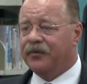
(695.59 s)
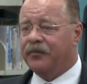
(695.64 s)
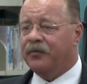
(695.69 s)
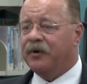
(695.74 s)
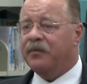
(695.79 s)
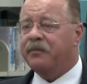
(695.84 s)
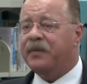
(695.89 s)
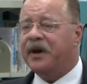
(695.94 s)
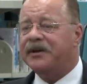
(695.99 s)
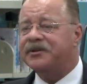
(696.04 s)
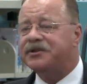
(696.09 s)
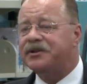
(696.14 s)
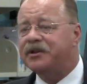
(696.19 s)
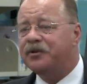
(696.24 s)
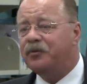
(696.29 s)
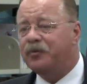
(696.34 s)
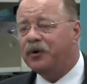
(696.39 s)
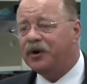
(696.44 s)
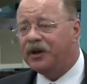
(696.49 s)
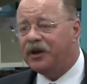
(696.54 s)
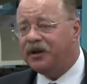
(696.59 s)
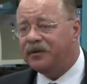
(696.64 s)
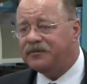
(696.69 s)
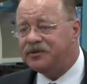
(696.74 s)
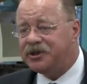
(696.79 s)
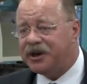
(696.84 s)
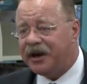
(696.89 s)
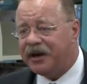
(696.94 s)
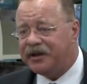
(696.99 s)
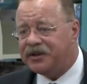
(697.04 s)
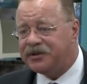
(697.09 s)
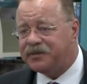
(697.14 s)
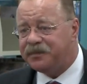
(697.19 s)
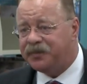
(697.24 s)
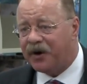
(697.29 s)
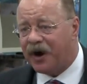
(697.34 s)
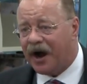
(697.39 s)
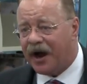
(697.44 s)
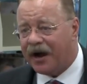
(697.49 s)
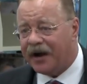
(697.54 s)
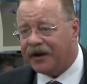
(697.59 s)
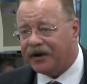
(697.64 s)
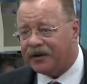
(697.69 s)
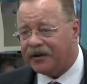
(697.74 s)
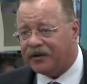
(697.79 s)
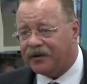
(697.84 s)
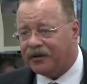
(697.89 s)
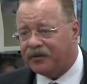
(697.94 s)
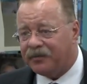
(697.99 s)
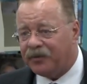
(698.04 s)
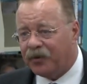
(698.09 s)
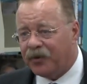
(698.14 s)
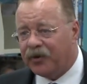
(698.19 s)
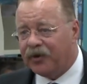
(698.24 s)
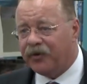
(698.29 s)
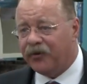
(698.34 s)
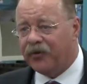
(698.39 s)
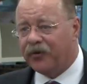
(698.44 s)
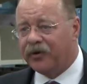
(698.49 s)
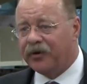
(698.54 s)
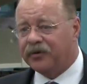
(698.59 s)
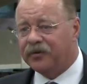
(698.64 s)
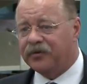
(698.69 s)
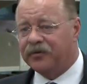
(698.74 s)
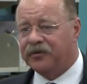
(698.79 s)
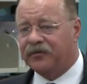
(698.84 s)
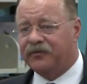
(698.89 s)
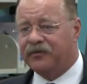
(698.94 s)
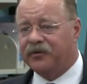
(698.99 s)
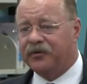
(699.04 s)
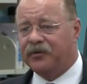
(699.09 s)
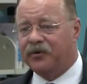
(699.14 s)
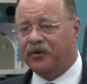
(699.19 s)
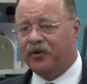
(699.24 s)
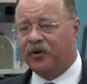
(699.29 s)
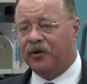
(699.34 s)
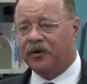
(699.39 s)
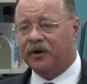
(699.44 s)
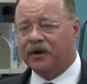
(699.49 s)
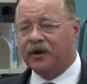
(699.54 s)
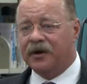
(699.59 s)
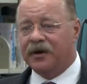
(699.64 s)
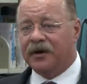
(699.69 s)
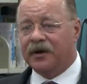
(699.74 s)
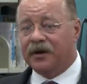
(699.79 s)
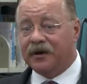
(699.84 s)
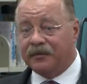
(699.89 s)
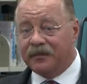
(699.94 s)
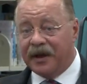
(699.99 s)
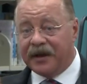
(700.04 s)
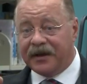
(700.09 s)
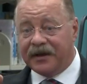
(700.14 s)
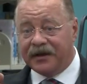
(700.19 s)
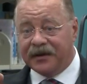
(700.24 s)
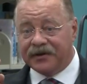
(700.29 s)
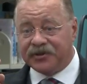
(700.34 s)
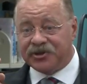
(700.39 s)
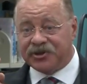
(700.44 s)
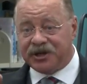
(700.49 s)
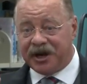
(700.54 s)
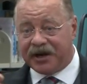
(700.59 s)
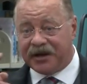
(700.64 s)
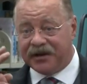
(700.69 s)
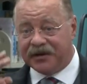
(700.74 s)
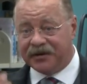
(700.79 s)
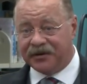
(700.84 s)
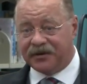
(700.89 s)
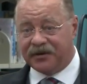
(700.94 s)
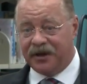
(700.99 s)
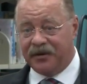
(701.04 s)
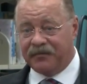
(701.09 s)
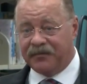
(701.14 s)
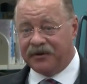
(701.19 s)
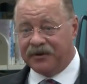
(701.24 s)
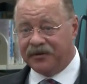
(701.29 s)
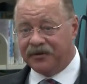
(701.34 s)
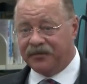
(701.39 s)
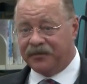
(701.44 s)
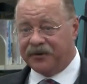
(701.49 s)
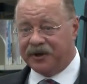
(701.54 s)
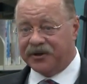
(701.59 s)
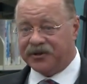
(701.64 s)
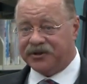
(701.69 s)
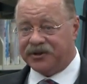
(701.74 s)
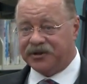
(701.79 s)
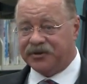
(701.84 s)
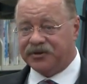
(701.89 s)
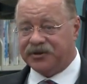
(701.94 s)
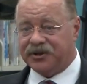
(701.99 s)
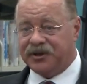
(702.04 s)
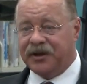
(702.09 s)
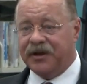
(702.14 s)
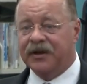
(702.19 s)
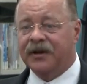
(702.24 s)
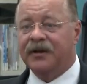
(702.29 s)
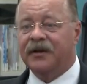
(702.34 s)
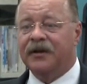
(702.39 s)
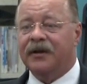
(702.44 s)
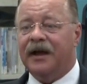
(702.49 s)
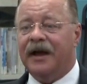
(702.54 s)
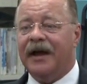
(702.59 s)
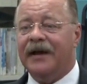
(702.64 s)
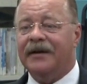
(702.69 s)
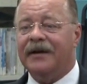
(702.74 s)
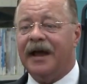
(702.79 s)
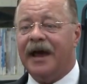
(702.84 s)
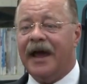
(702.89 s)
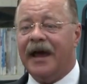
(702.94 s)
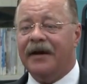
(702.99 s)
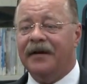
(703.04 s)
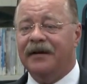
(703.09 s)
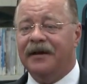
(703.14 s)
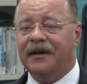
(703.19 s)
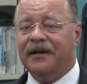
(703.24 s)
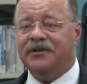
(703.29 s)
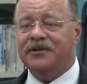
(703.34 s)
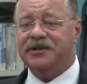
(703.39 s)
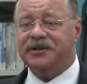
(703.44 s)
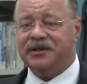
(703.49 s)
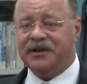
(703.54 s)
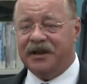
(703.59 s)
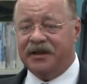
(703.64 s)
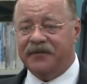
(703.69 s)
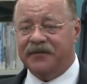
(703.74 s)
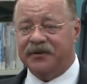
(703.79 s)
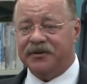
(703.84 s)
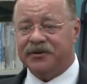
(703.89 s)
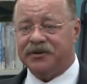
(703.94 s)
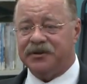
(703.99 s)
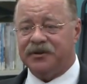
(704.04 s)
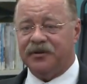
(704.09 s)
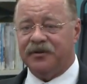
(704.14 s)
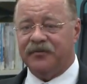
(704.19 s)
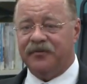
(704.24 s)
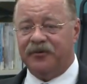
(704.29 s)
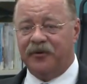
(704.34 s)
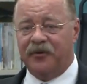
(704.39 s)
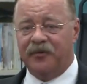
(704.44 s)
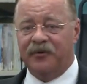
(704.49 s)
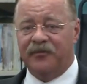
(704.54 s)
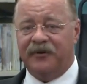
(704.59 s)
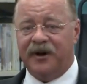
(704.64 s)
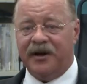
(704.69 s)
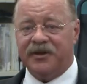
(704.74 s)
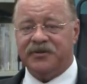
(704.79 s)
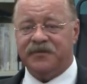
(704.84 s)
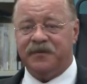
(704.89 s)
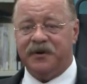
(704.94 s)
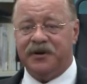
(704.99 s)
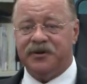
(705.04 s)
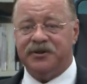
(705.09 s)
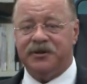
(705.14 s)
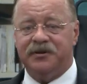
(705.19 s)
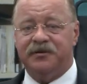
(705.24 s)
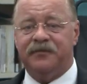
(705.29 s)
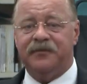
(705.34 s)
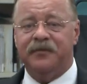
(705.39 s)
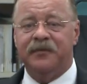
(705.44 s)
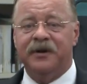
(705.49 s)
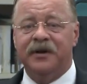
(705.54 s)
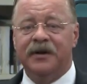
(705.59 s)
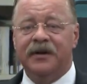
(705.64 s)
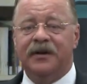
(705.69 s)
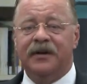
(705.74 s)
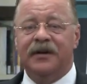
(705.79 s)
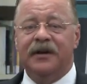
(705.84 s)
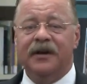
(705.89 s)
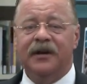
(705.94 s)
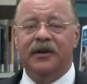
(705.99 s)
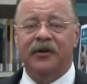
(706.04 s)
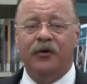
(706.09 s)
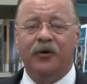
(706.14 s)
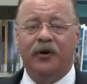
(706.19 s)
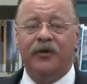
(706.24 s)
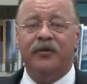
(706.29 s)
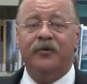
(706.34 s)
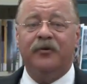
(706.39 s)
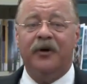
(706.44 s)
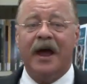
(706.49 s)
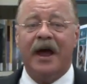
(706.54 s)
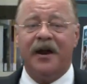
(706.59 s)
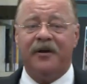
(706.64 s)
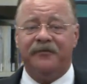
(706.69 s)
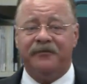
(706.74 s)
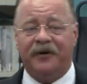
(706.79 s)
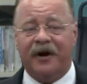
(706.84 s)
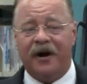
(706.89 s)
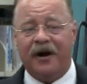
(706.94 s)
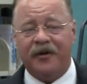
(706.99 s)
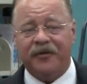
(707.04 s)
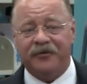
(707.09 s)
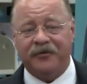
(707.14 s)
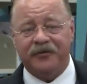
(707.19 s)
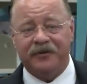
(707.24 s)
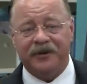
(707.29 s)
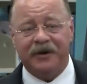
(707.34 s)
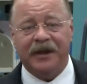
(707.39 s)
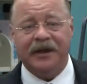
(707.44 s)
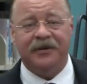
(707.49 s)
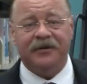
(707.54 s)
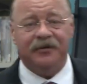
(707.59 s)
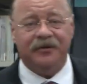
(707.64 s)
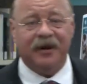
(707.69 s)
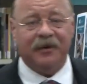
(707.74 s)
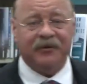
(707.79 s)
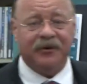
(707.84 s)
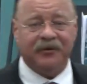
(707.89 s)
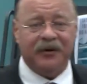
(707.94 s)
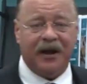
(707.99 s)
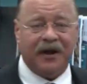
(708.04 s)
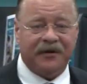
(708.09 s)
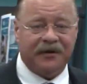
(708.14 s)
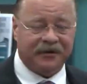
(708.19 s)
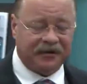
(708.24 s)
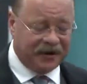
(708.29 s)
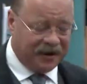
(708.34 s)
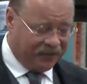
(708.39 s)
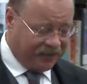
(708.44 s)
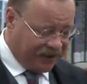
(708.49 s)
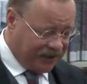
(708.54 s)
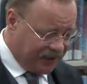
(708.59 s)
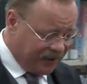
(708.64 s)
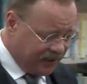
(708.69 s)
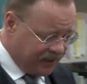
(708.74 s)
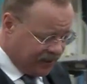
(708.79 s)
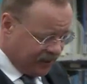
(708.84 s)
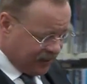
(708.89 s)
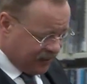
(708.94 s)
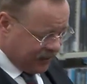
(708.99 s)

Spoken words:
We bested William Jennings Bryan, the boy orator of New York, making his second attempt at the presidency, and Adlai Stevenson, the former vice president from Illinois, the grandfather of the later Democratic nominee.